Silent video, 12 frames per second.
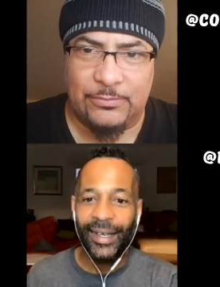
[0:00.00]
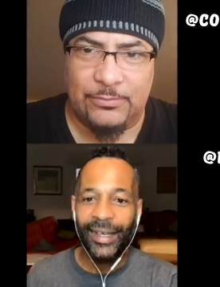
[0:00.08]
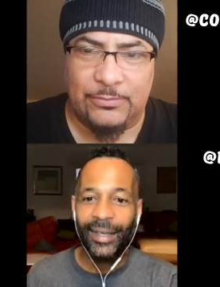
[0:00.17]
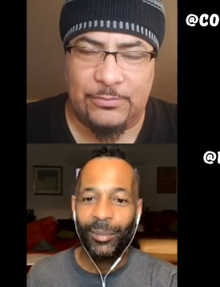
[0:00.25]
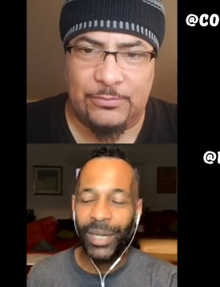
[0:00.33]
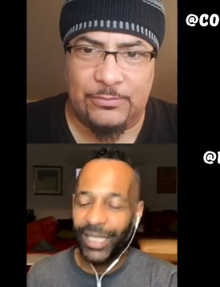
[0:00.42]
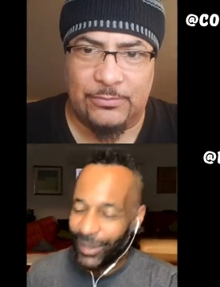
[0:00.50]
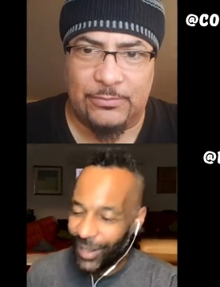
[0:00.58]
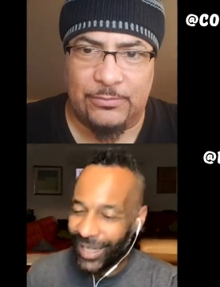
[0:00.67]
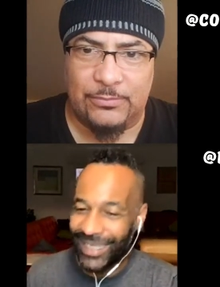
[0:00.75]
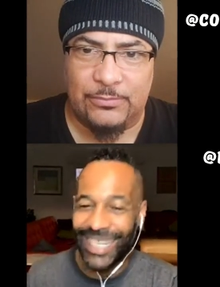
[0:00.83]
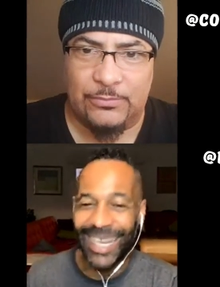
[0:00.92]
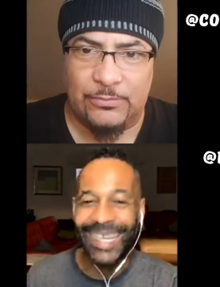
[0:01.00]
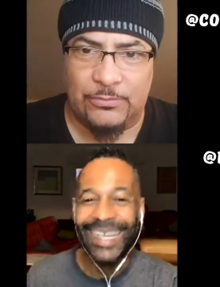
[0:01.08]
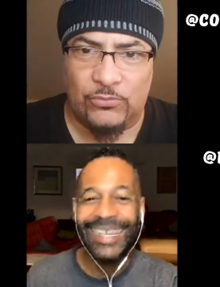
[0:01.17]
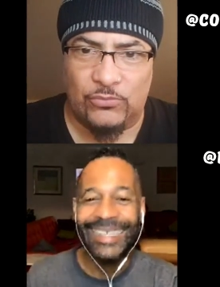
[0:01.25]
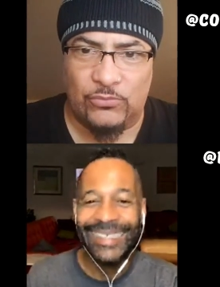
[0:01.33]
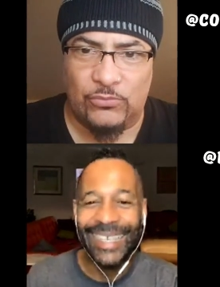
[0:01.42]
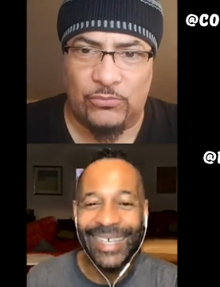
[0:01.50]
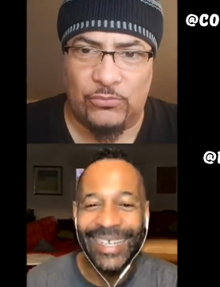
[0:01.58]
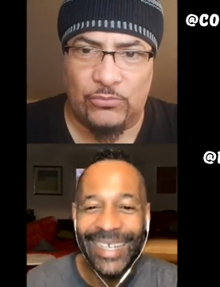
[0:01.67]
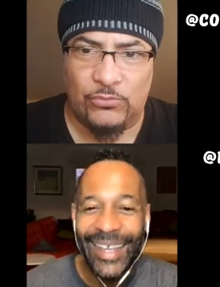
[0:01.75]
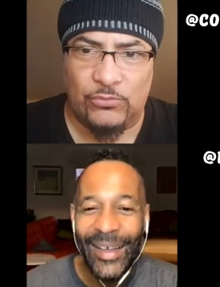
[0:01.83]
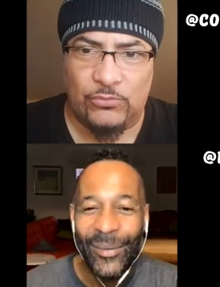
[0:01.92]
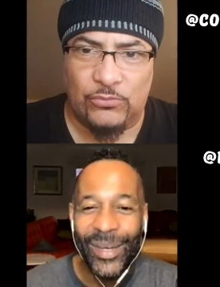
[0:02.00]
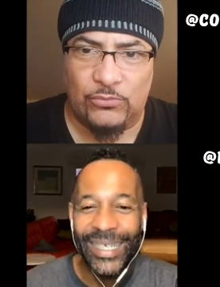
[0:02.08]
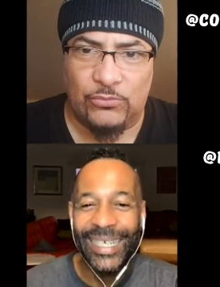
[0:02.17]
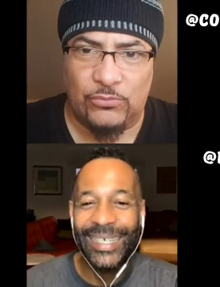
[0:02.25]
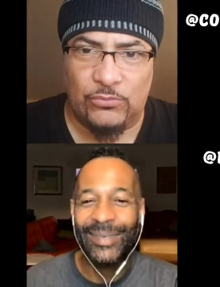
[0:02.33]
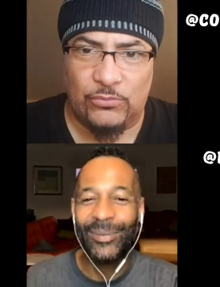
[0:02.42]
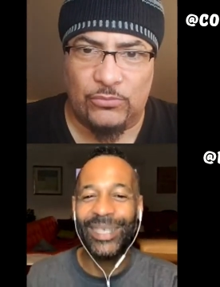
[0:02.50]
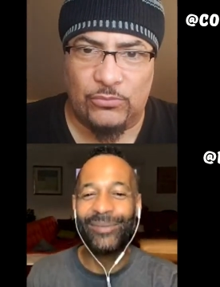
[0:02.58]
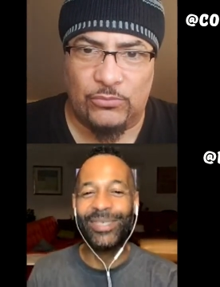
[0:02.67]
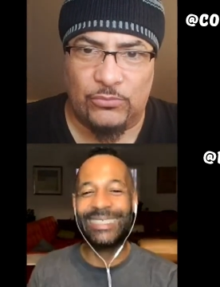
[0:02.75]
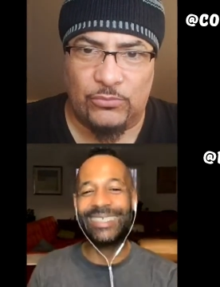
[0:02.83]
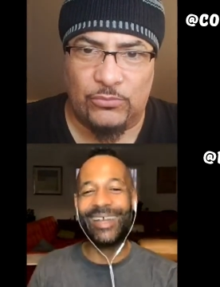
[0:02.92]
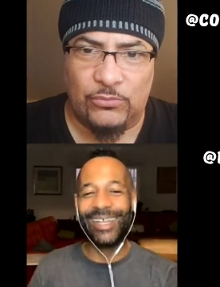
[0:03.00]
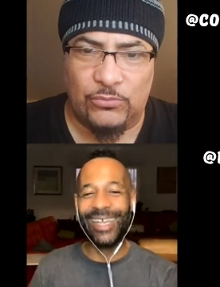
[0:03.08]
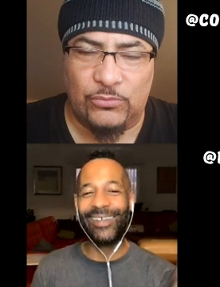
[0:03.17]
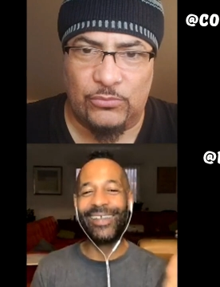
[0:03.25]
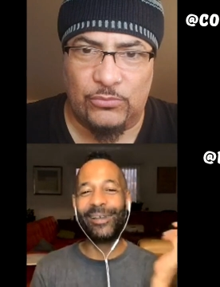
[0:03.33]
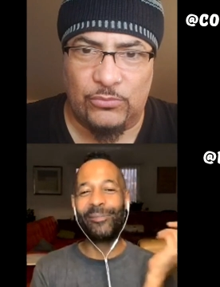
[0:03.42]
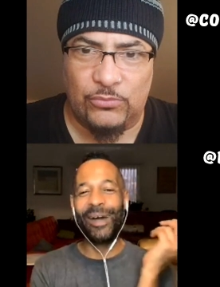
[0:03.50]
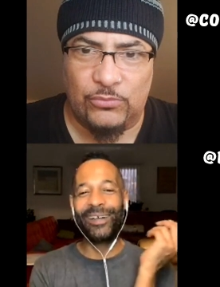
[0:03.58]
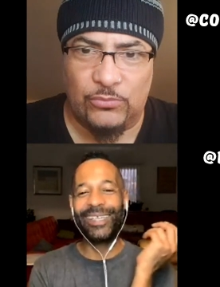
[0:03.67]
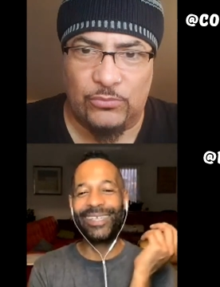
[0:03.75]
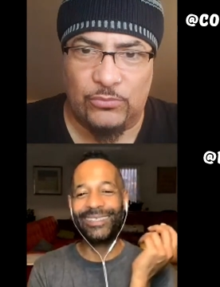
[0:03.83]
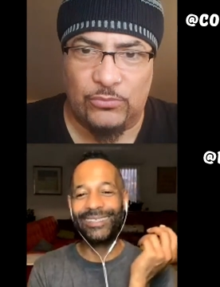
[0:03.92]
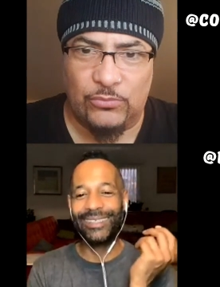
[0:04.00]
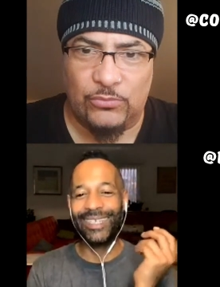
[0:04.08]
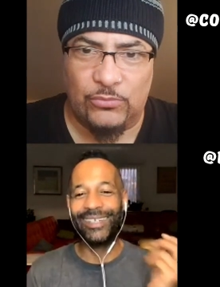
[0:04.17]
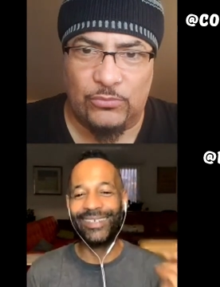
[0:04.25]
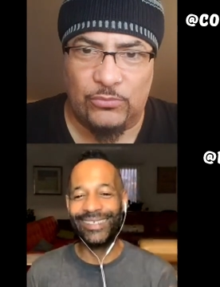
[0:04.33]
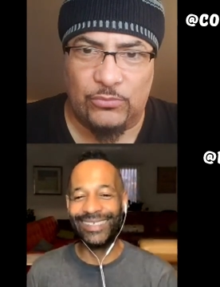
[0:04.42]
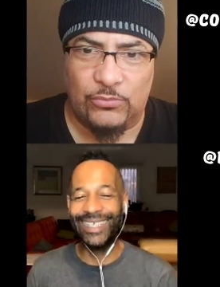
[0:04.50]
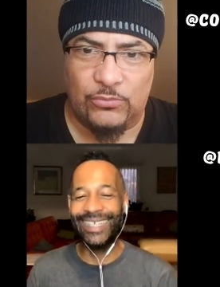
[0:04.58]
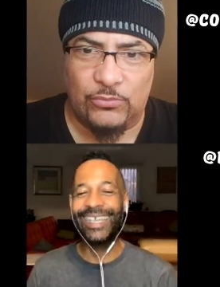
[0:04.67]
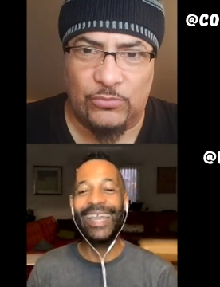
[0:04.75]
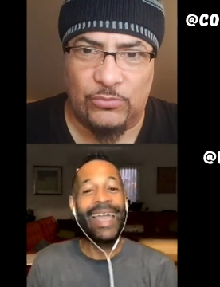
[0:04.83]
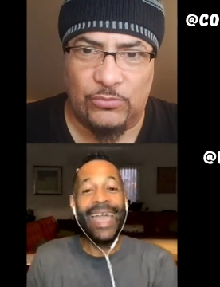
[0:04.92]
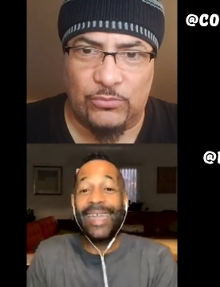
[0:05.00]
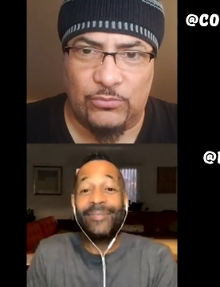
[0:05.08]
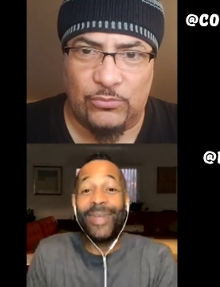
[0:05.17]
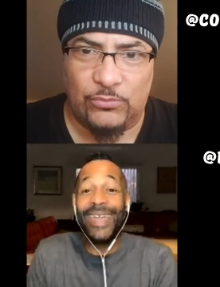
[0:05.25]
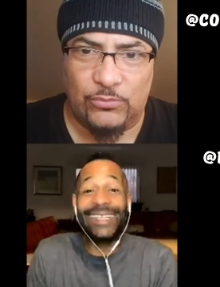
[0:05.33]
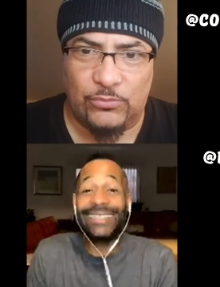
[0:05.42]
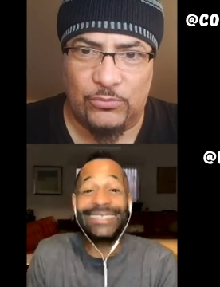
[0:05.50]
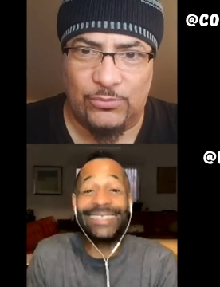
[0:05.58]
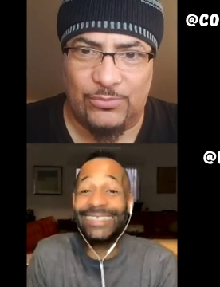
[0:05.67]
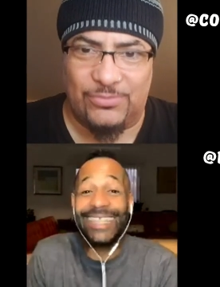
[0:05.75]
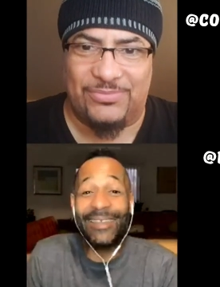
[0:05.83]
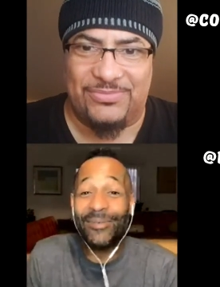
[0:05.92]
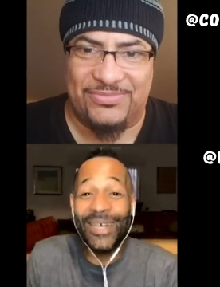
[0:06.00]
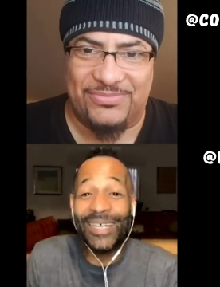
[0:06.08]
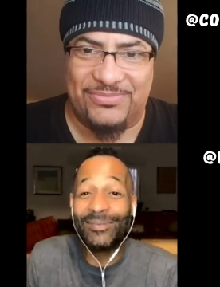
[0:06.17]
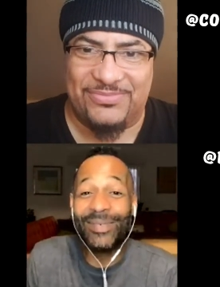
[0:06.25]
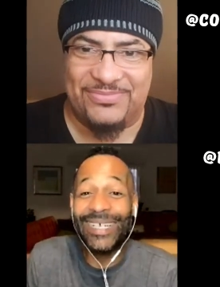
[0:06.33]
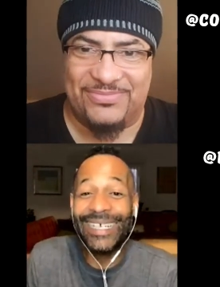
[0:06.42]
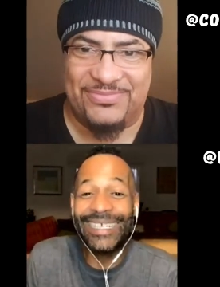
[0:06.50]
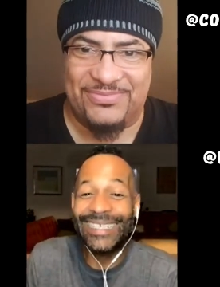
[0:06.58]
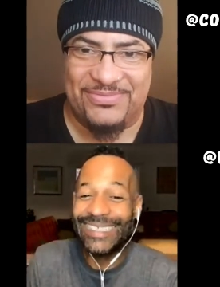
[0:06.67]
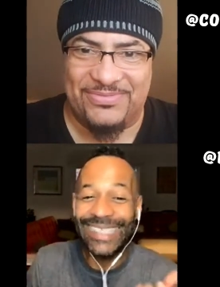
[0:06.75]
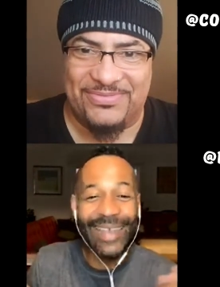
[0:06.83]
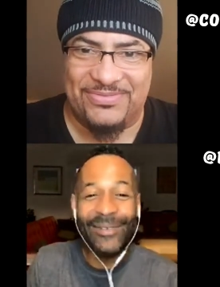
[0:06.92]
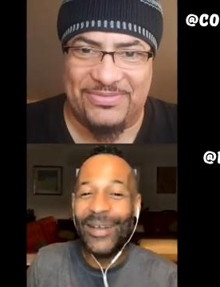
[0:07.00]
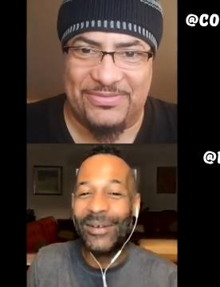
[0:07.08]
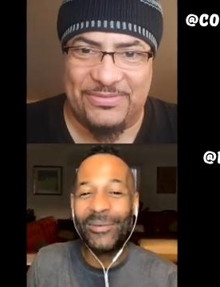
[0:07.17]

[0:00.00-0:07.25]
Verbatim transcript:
Speaker 1: But you know, he said when we start caring about kids' ears, hey man, since day one, bro, day one, we've